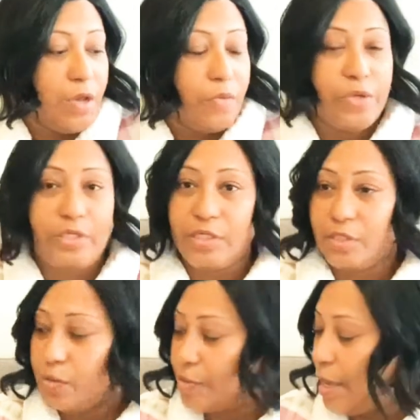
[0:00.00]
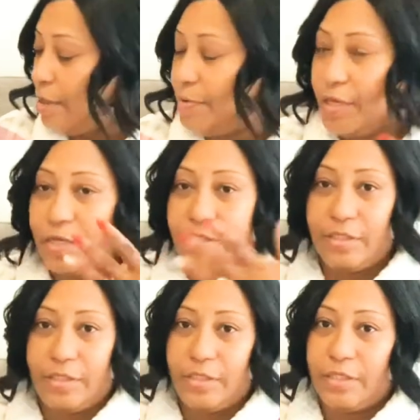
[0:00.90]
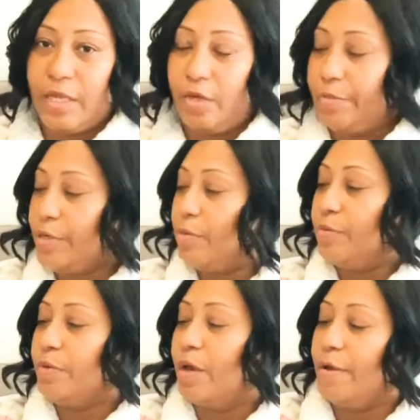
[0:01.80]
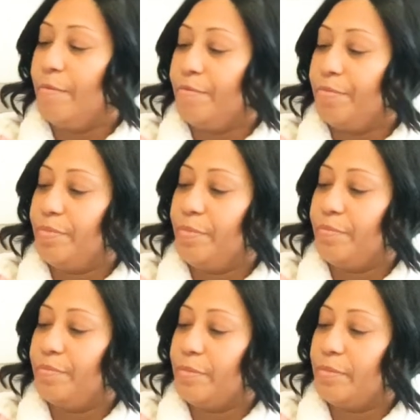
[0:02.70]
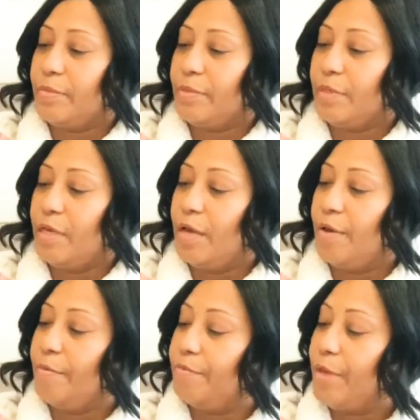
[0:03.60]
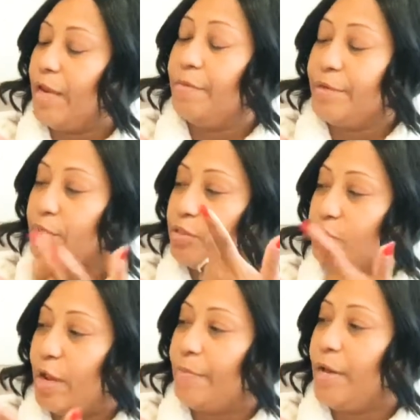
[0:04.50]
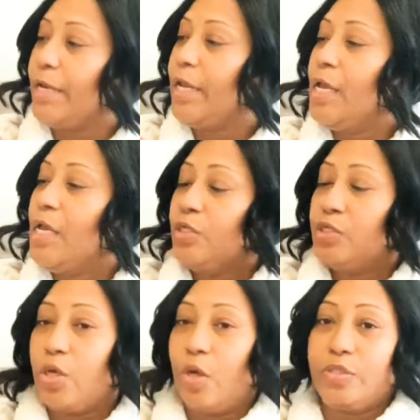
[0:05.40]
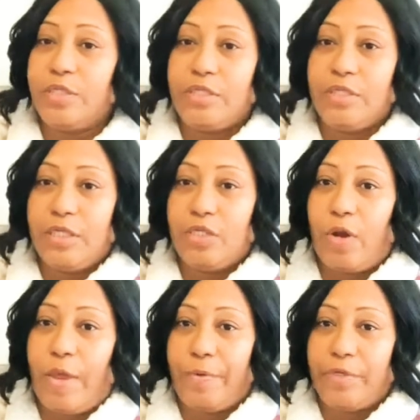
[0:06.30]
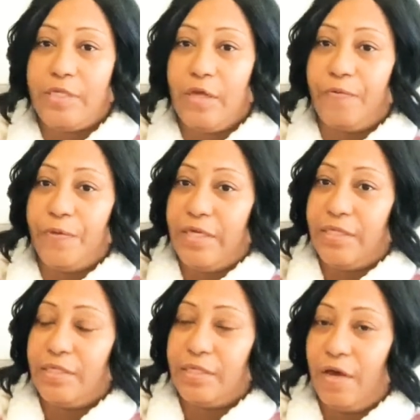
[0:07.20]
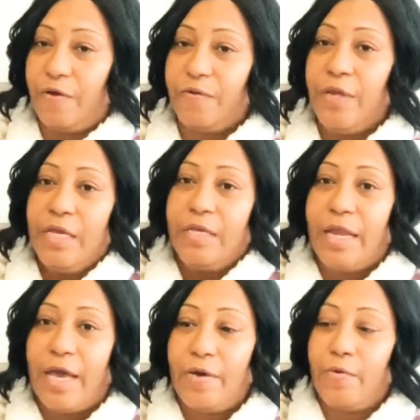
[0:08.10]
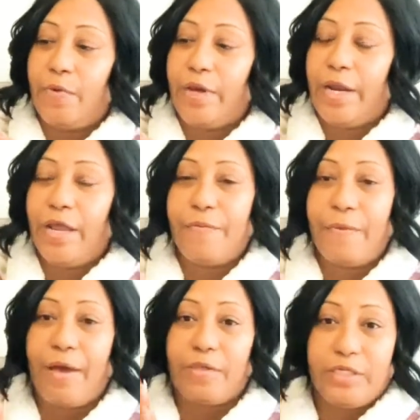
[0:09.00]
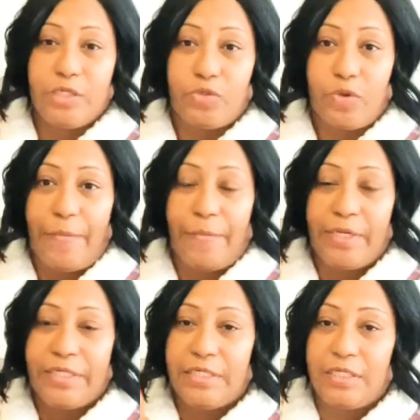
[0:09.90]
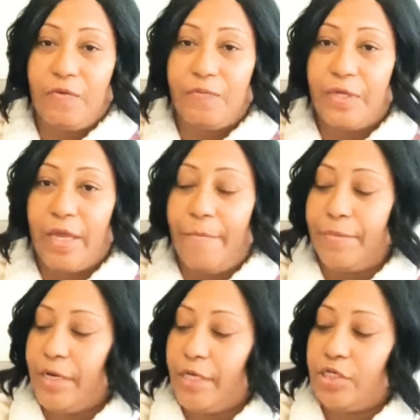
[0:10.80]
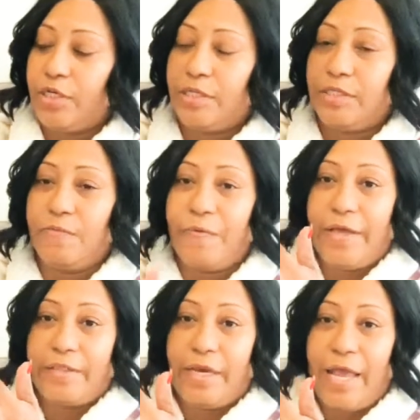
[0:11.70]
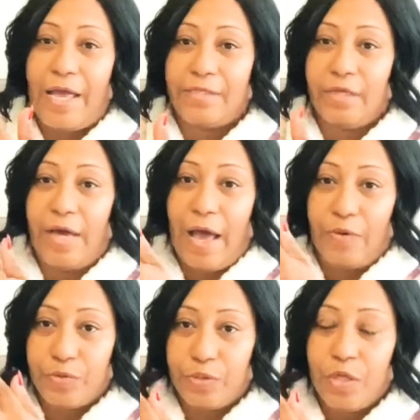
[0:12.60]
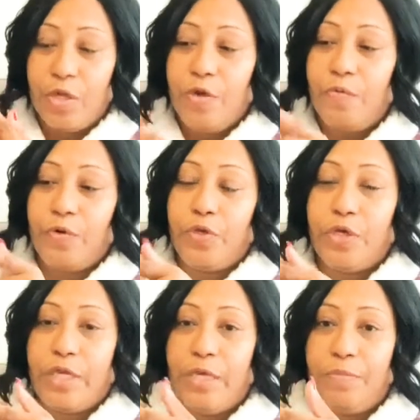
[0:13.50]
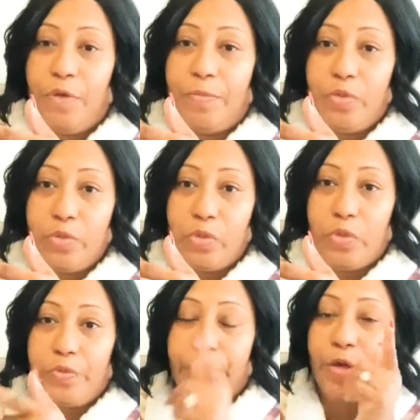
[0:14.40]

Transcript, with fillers: which is okay because this is aluminum um um aluminum tripod so this is the tripod selfie itself now what i love about this tripod and selfie combination is the fact that it has a house for you to keep your bluetooth